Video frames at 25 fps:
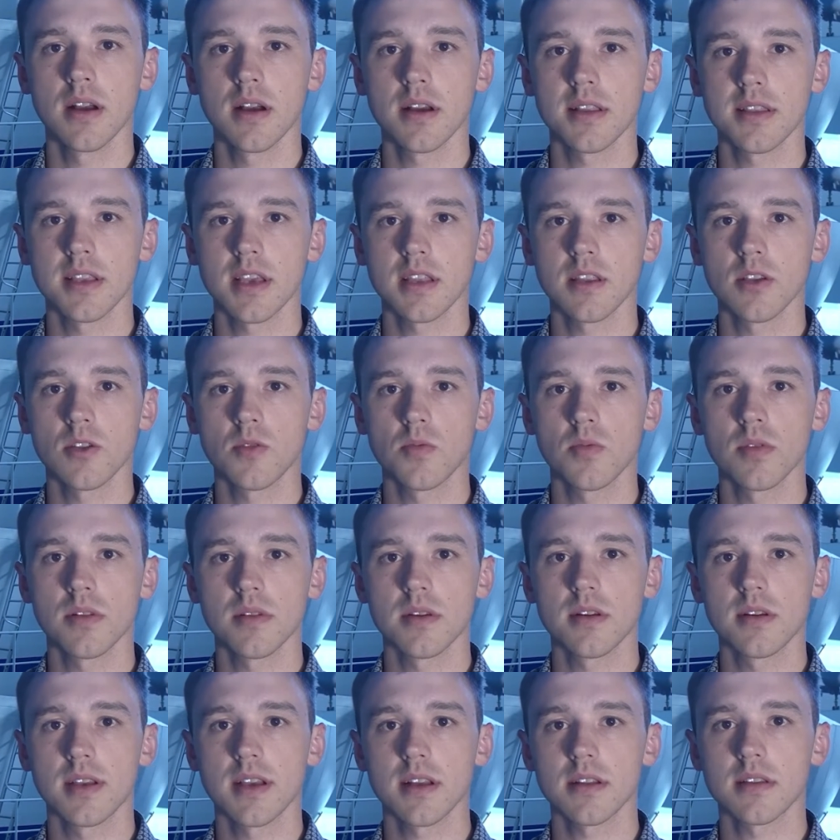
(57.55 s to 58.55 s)
and then it
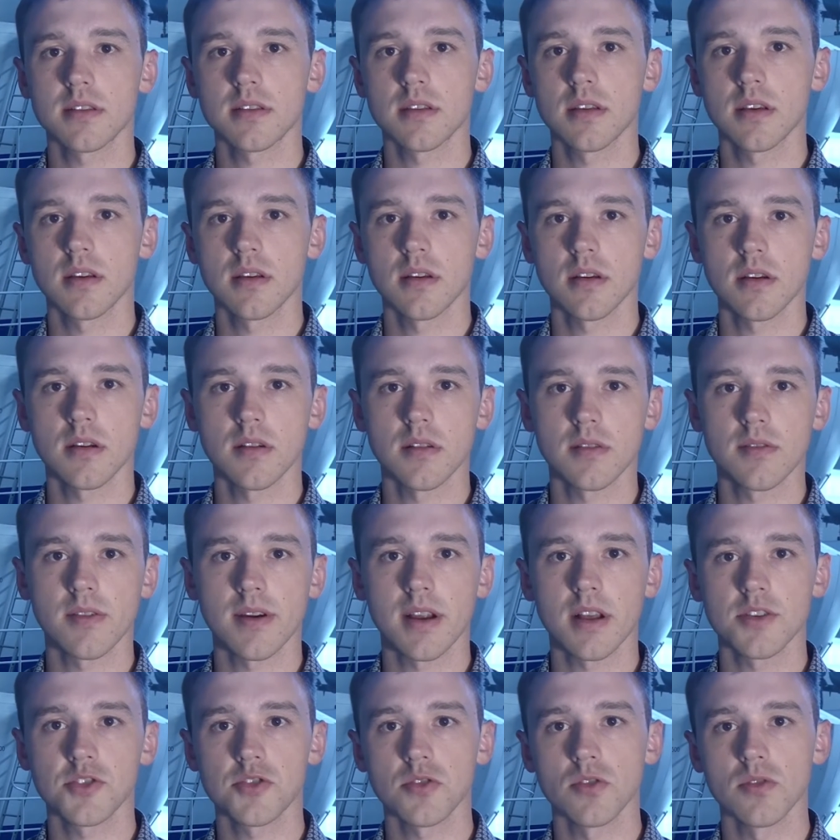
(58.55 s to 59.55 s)
will get uh,
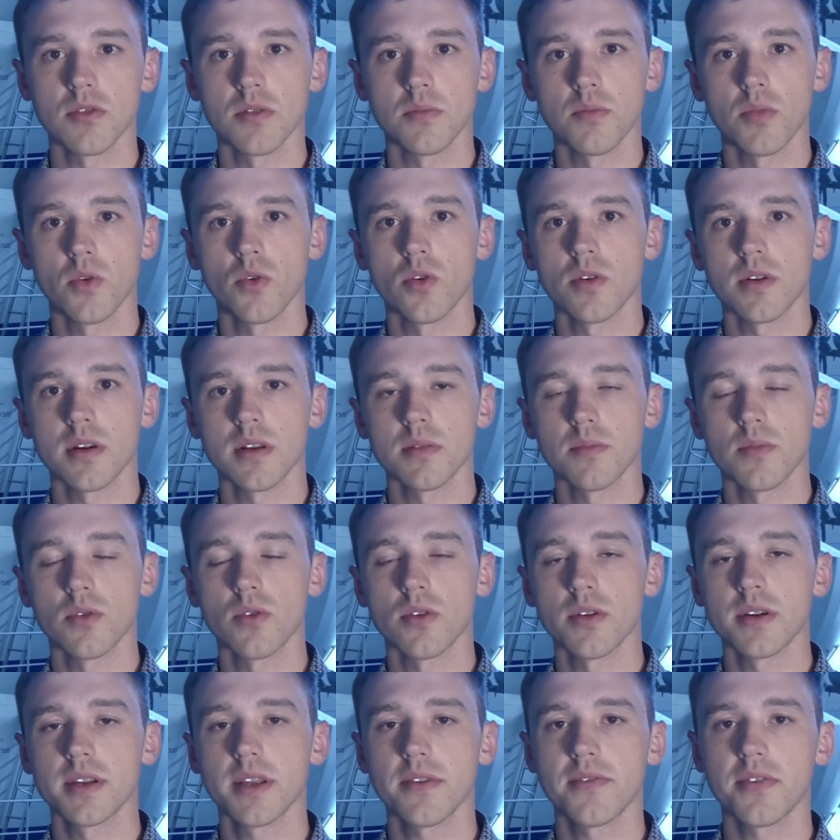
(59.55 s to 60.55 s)
gradually more and
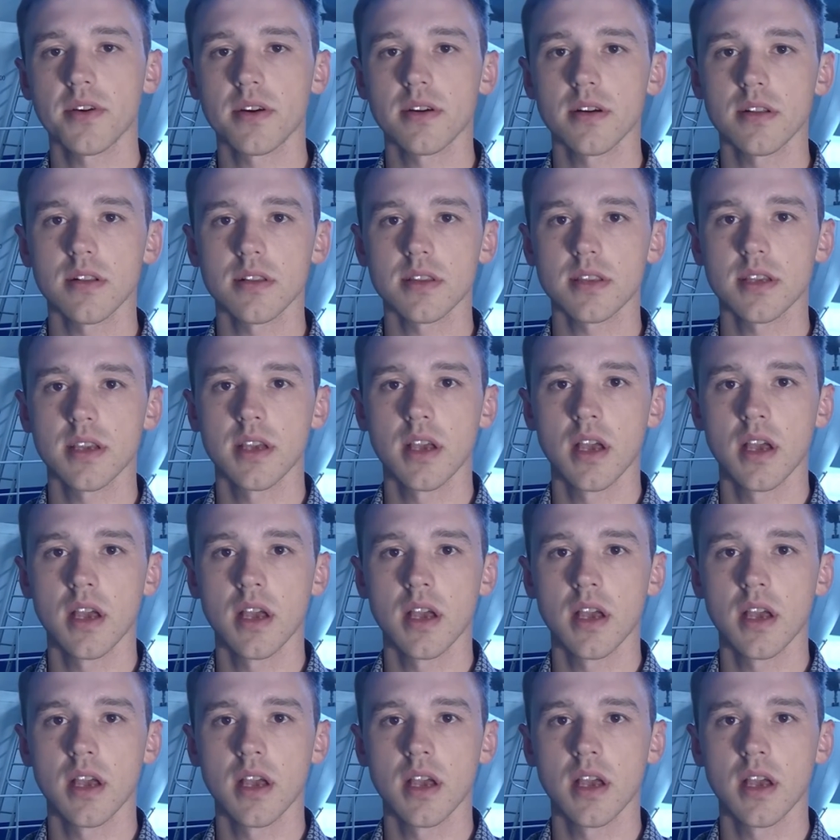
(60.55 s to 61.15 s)
more difficult.